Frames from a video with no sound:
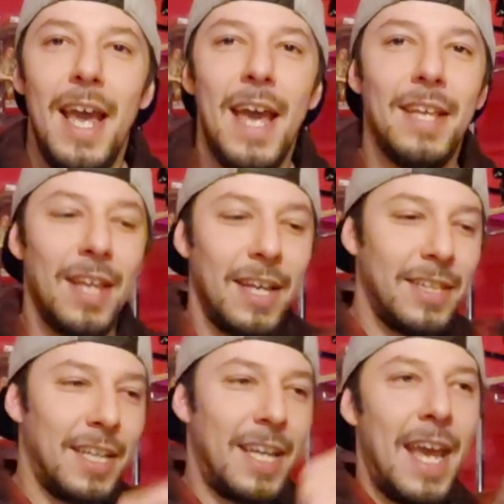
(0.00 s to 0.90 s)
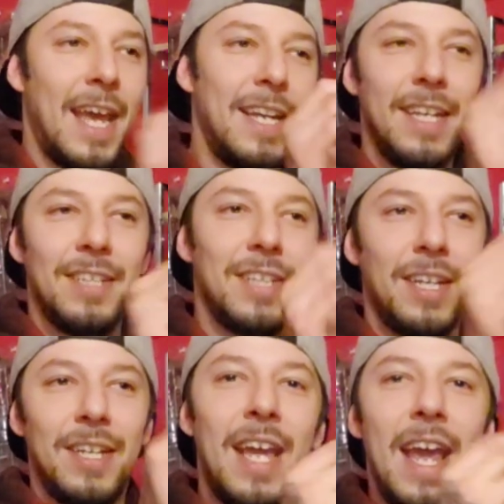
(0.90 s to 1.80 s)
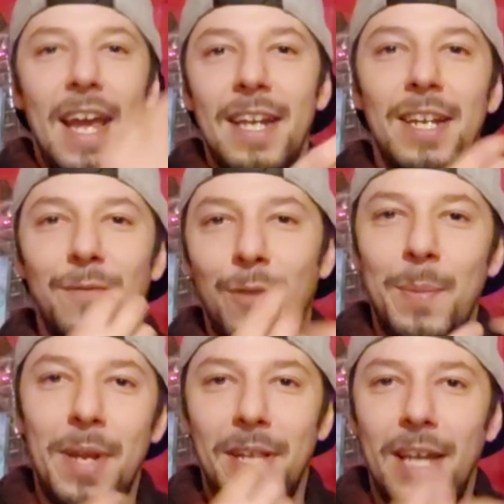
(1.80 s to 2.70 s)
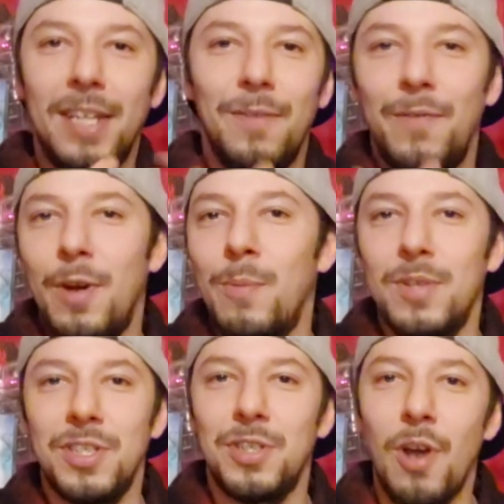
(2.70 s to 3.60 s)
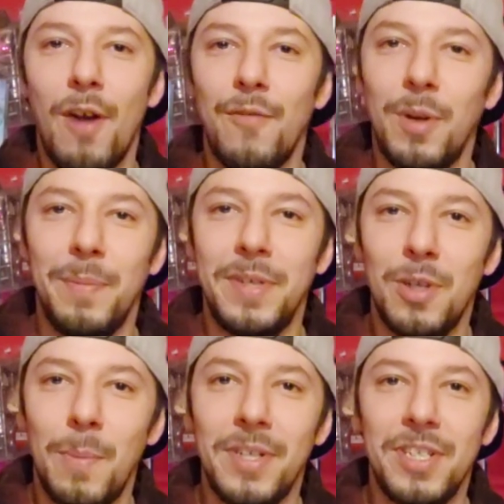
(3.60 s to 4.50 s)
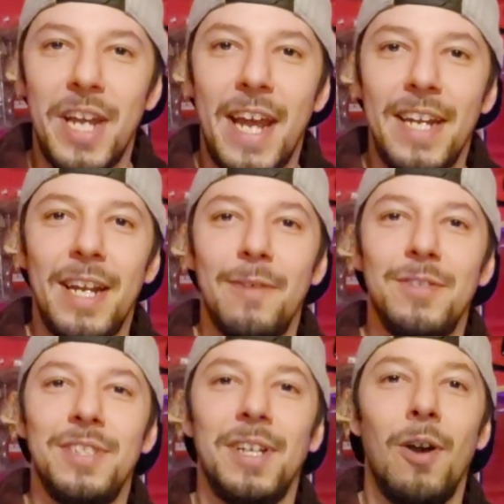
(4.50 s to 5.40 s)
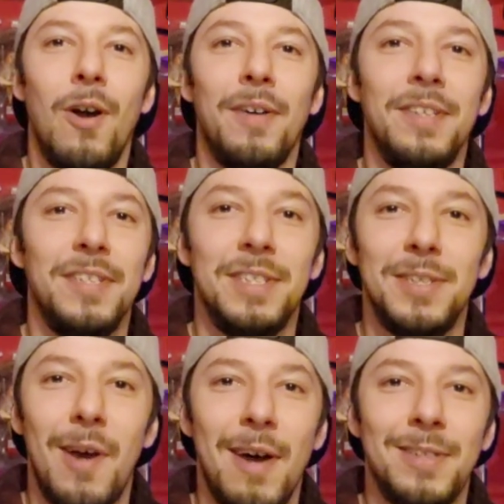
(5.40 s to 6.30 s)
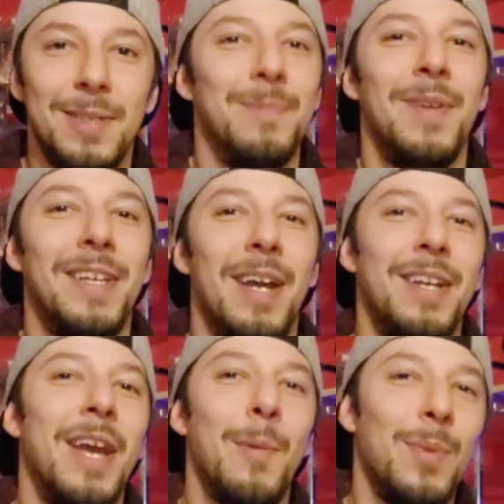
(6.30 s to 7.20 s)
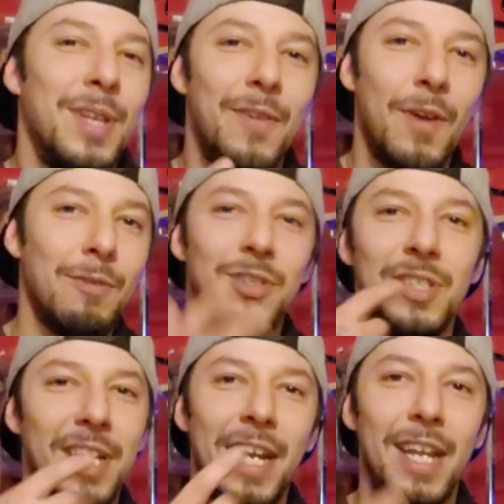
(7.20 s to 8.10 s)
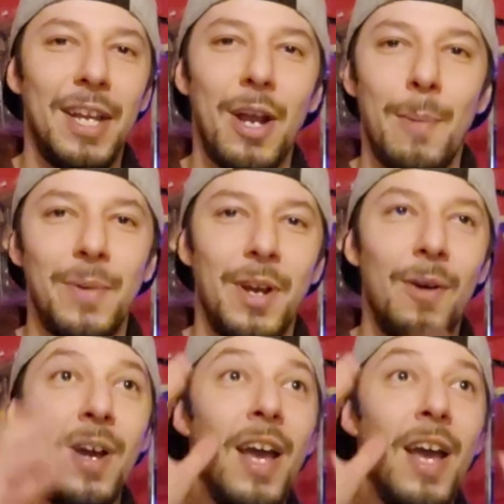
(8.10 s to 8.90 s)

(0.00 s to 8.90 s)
and like the candy it's like candy for me like the film was just offering me so much candy and i was just like oh this is awesome like i can't believe it. i was just eating it up you know